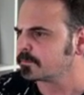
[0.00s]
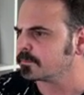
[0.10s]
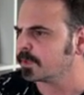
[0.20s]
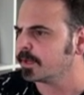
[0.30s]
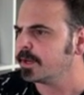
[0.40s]

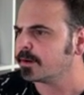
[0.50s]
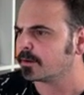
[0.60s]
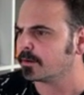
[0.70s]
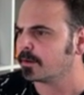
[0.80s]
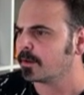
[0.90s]
Here,
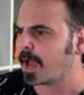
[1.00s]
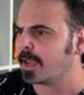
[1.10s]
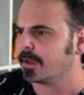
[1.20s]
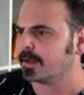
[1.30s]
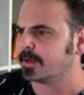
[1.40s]

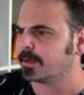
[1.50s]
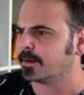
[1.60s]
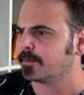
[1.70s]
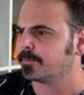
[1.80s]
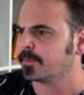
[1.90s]

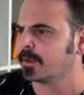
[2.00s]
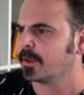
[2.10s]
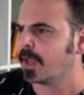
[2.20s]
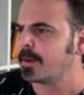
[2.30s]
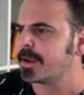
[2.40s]
am
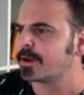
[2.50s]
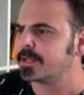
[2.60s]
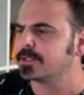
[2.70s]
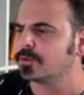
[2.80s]
I crazy to do